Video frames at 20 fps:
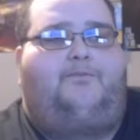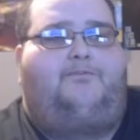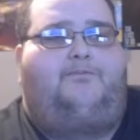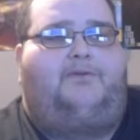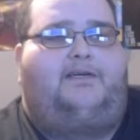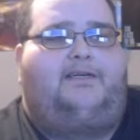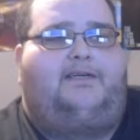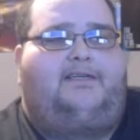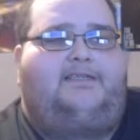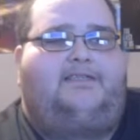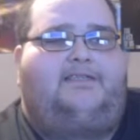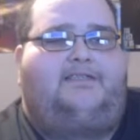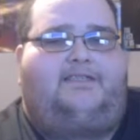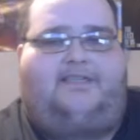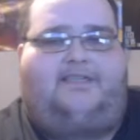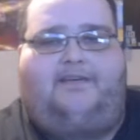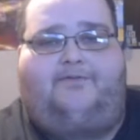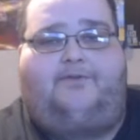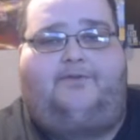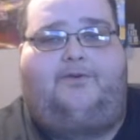but
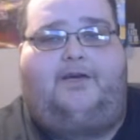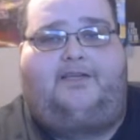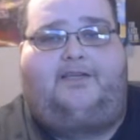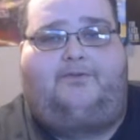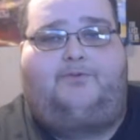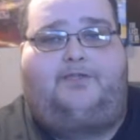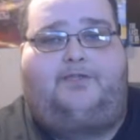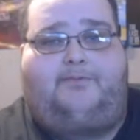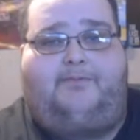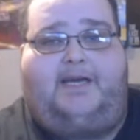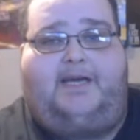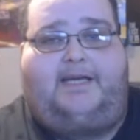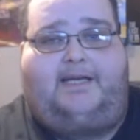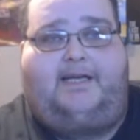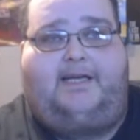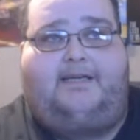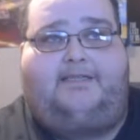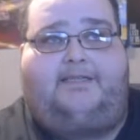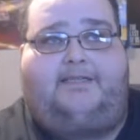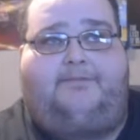Sephiroth was
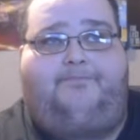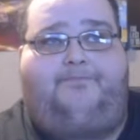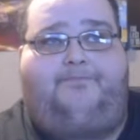badass.